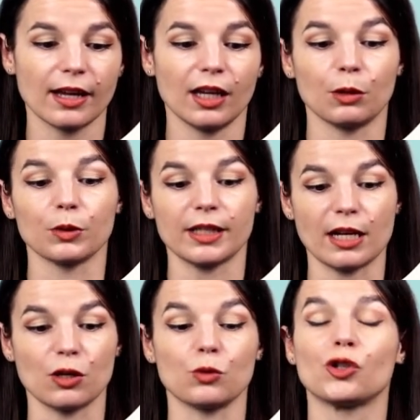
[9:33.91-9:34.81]
it will take
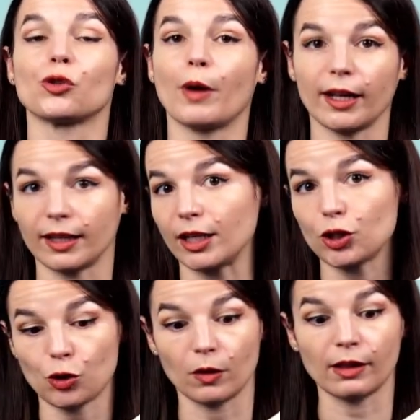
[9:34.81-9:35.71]
you directly
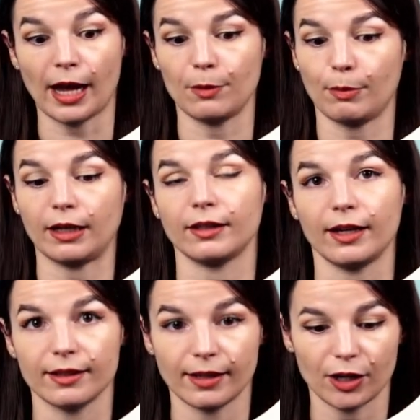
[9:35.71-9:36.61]
to the line-by-line
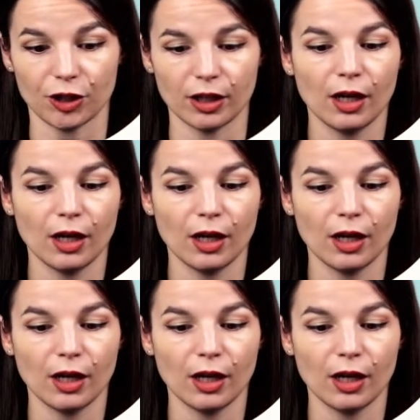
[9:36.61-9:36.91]
section.